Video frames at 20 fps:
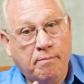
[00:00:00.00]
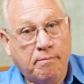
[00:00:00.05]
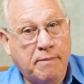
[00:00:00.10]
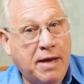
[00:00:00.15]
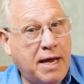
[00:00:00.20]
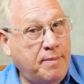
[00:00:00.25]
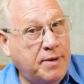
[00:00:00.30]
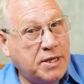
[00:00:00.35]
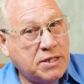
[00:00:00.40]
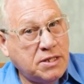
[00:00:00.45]

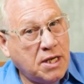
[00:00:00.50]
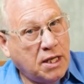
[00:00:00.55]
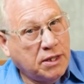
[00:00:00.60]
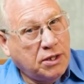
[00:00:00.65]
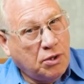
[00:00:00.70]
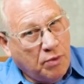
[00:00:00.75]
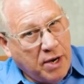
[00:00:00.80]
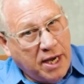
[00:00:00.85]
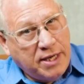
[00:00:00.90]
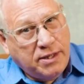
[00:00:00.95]
Maybe it's not
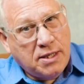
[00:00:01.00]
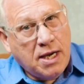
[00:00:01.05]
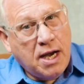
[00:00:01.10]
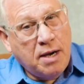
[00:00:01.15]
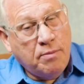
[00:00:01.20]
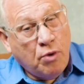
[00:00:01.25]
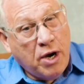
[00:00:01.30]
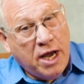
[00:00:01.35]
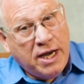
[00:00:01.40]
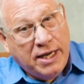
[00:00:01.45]
the right
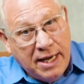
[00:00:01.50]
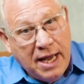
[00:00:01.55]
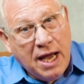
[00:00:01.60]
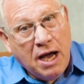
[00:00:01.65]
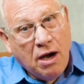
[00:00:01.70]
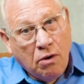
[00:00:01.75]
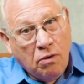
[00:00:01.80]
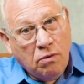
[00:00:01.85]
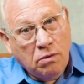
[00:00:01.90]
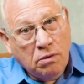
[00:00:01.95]
time right
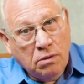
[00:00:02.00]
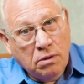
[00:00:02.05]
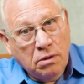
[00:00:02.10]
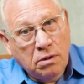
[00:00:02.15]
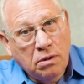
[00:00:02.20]
now,